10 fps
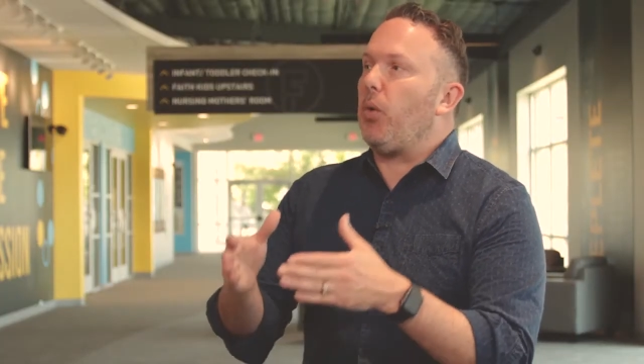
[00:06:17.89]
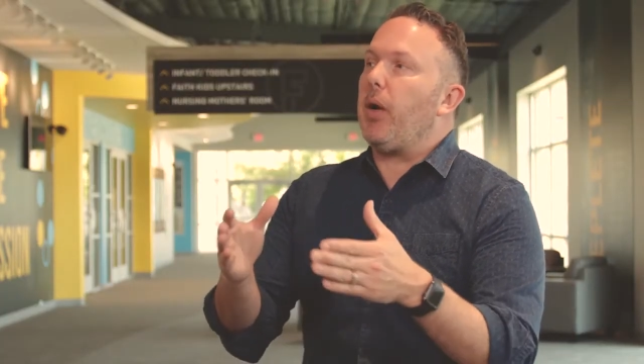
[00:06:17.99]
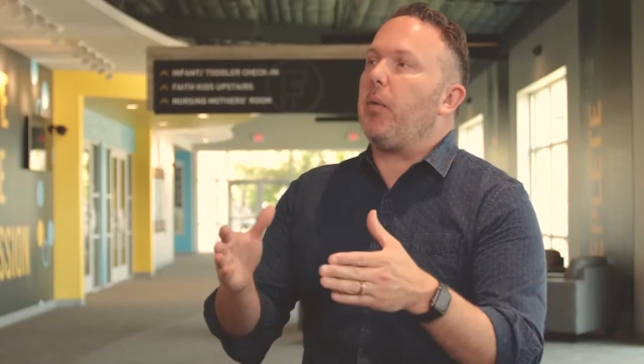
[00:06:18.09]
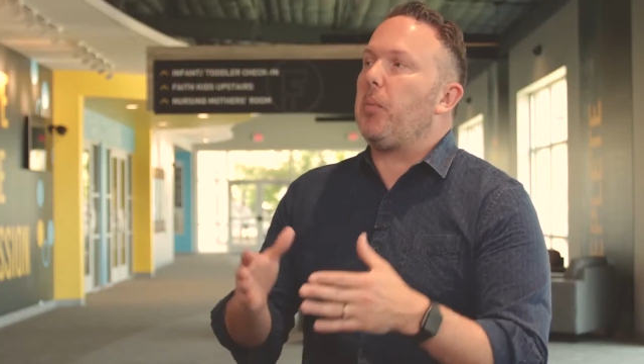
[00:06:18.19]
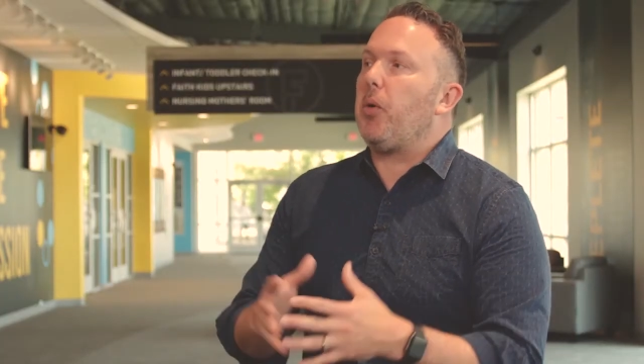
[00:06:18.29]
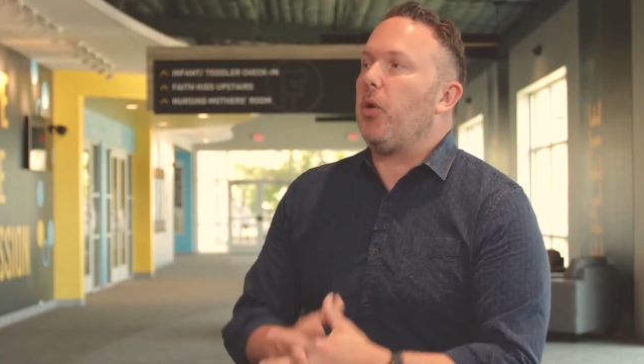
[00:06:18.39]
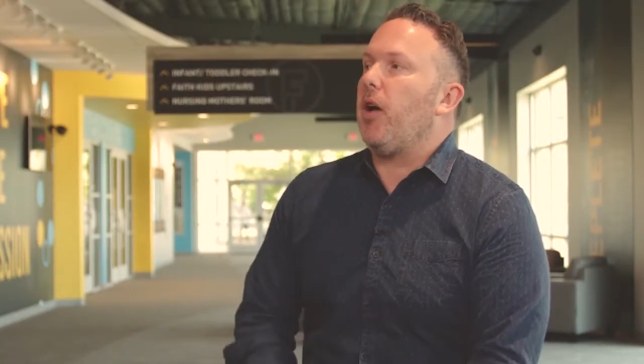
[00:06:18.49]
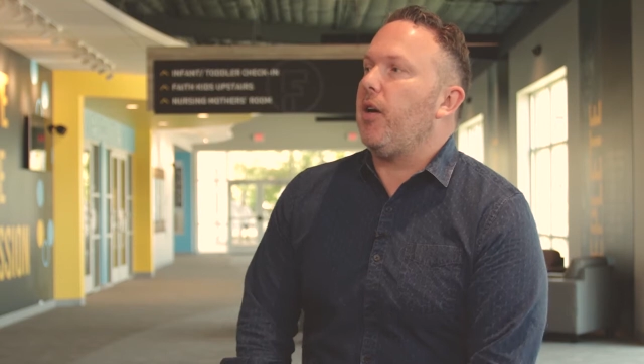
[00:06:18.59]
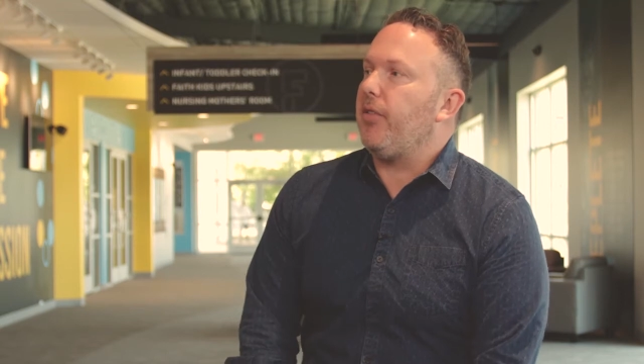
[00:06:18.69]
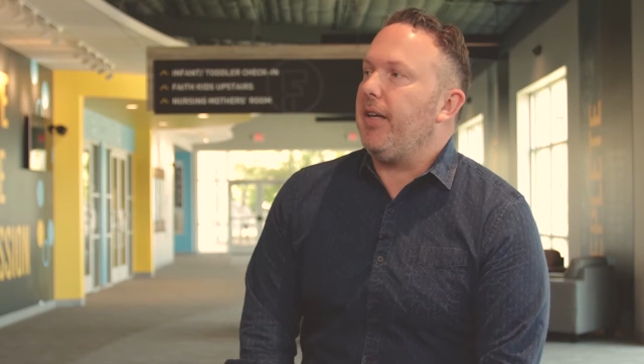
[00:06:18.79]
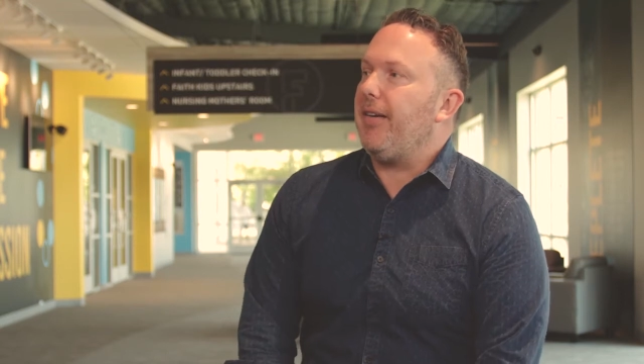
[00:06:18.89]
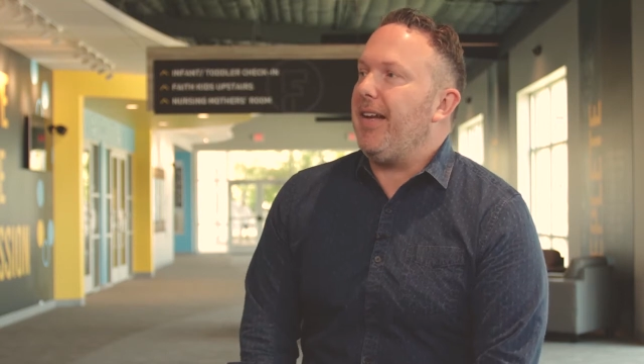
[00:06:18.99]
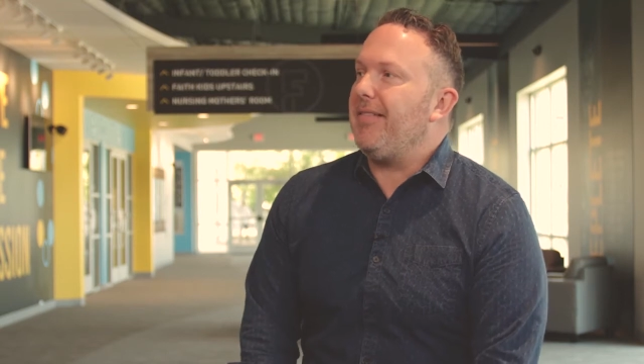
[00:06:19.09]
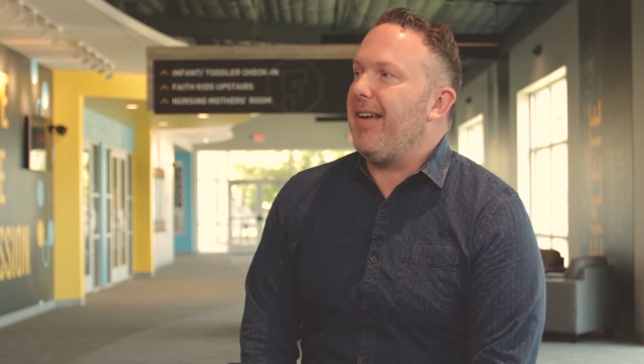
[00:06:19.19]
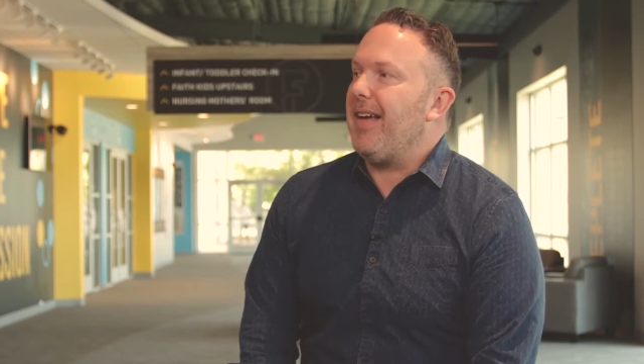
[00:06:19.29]
we were able to pull off
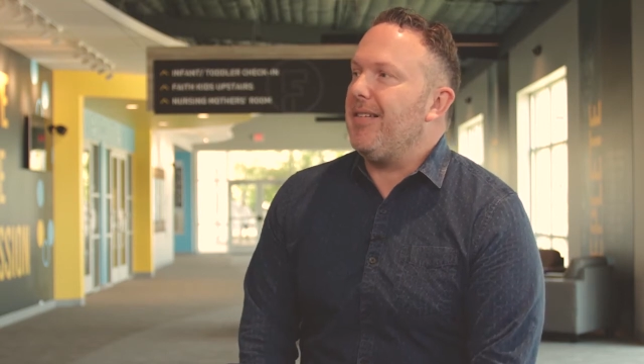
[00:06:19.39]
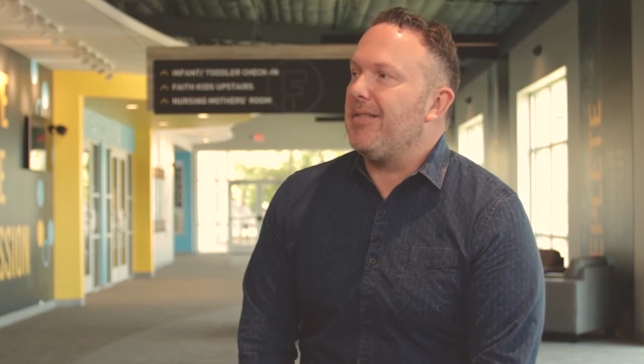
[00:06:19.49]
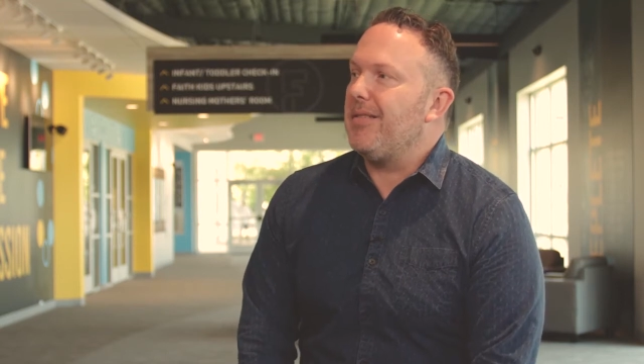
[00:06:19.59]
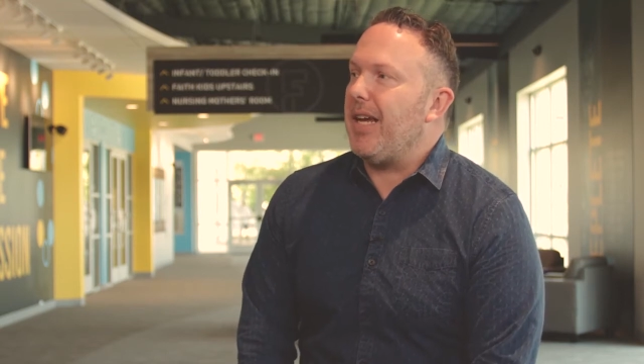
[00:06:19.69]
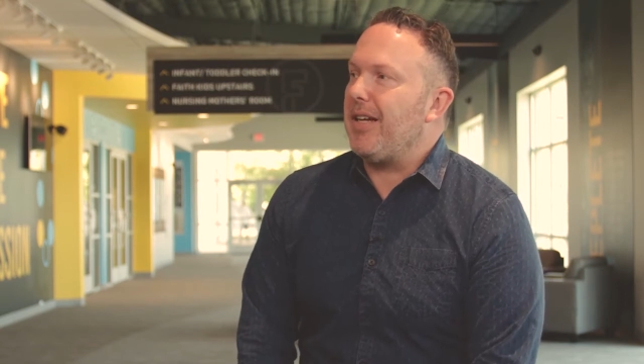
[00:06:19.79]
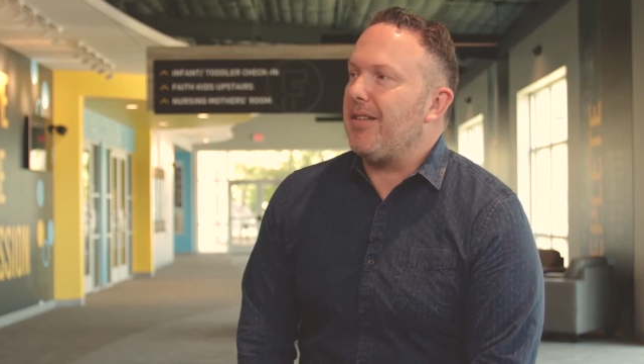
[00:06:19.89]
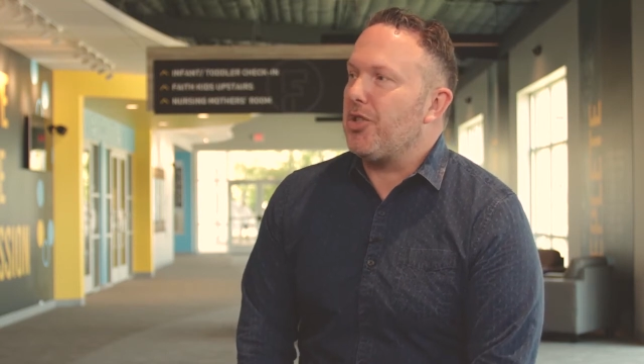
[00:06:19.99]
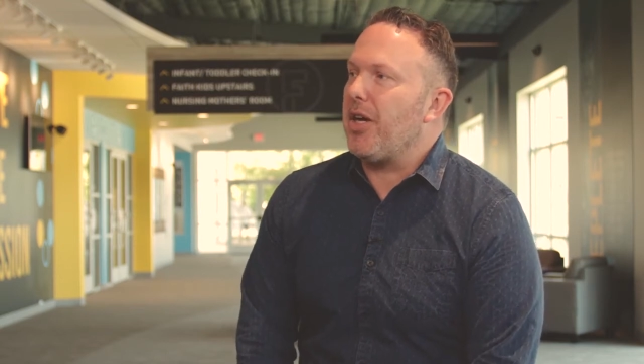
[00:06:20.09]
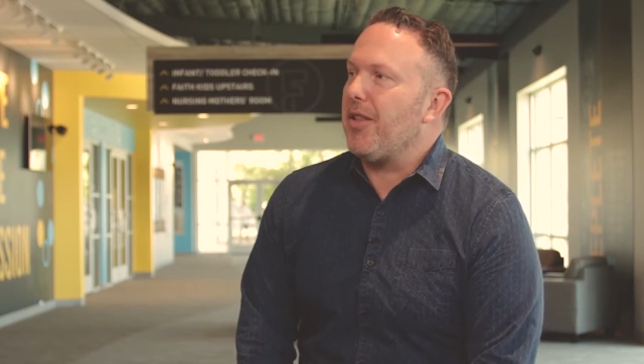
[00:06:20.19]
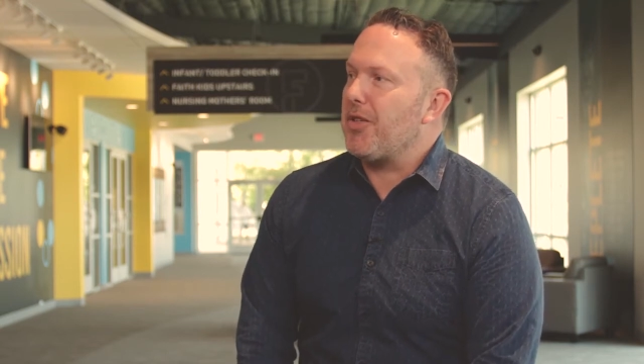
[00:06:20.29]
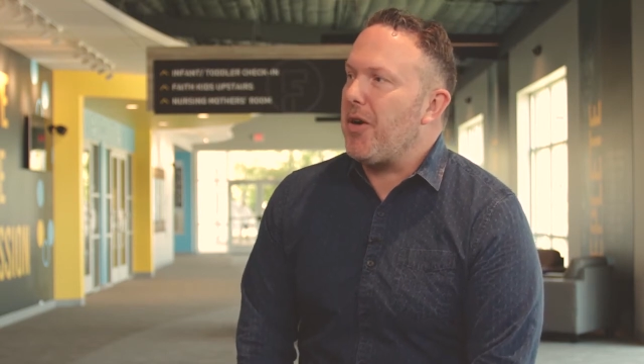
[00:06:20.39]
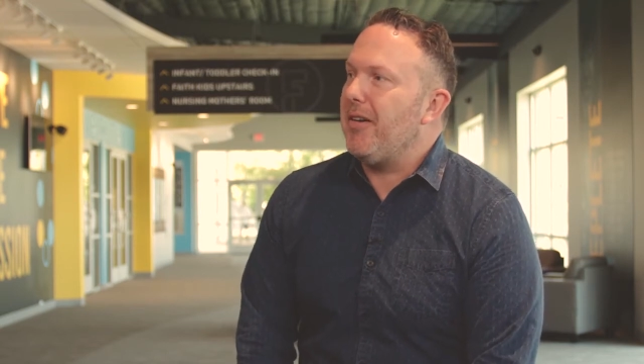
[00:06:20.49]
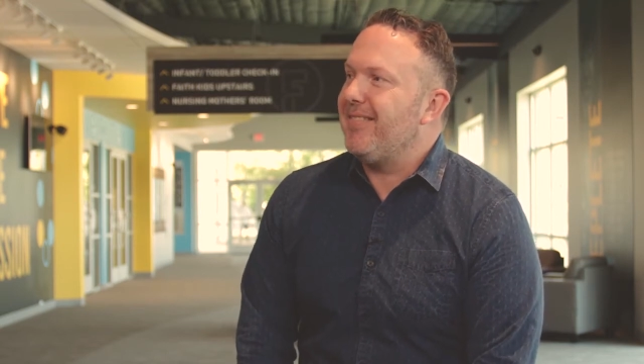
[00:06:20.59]
and take this challenge on.